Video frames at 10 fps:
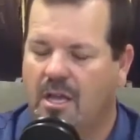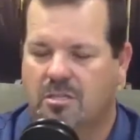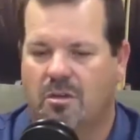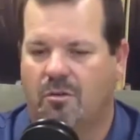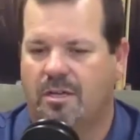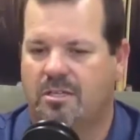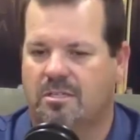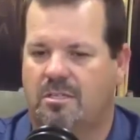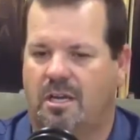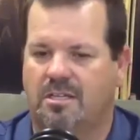So I
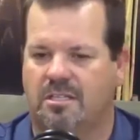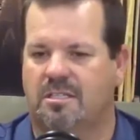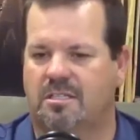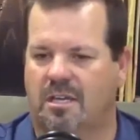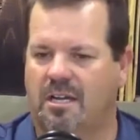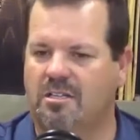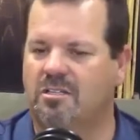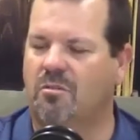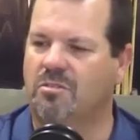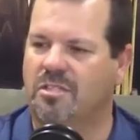just
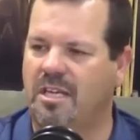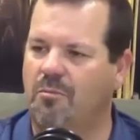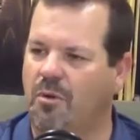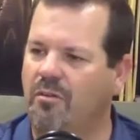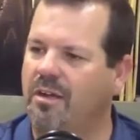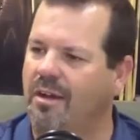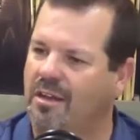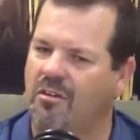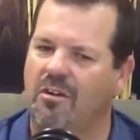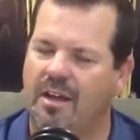don't see really, like,
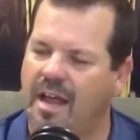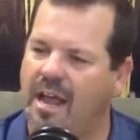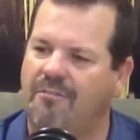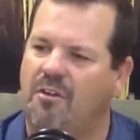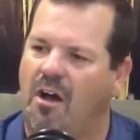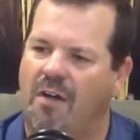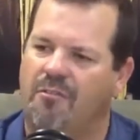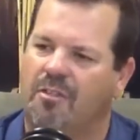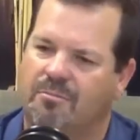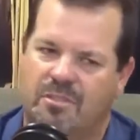you're going to have to offer
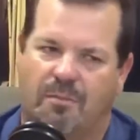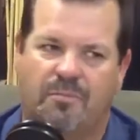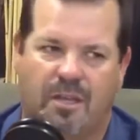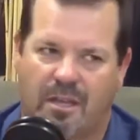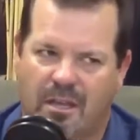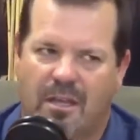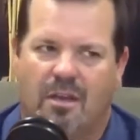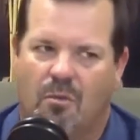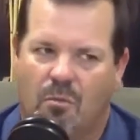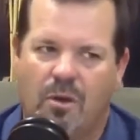them something
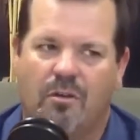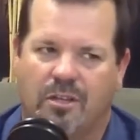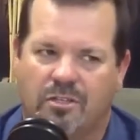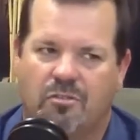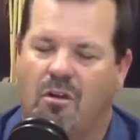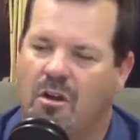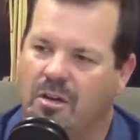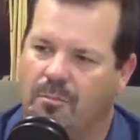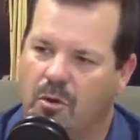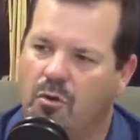really strong to
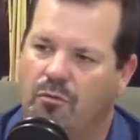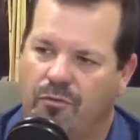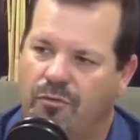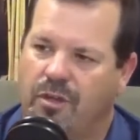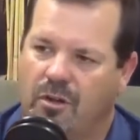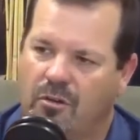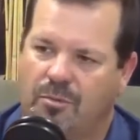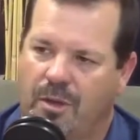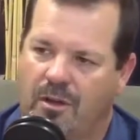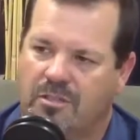move. To
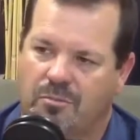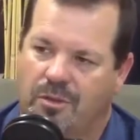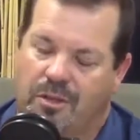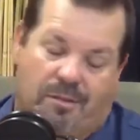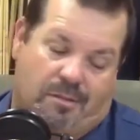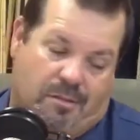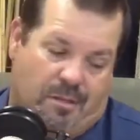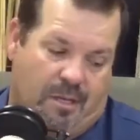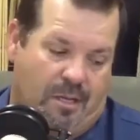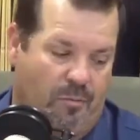be honest with you.
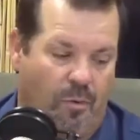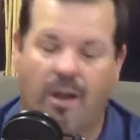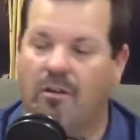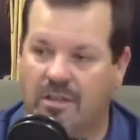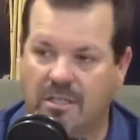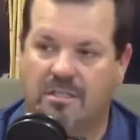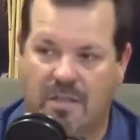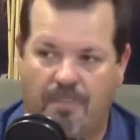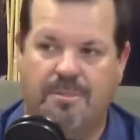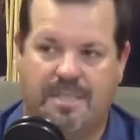When I looked at the
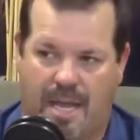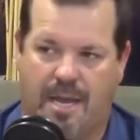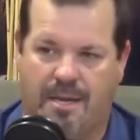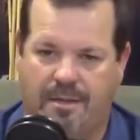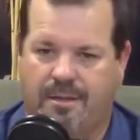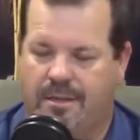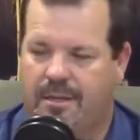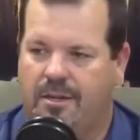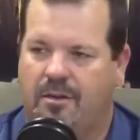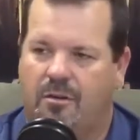top 10,
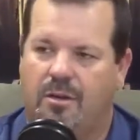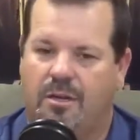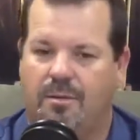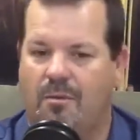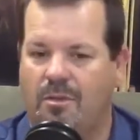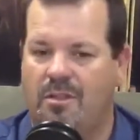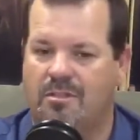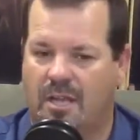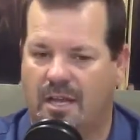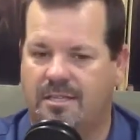and maybe these
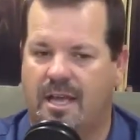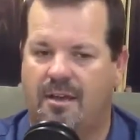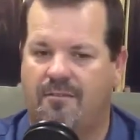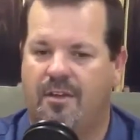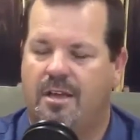guys have,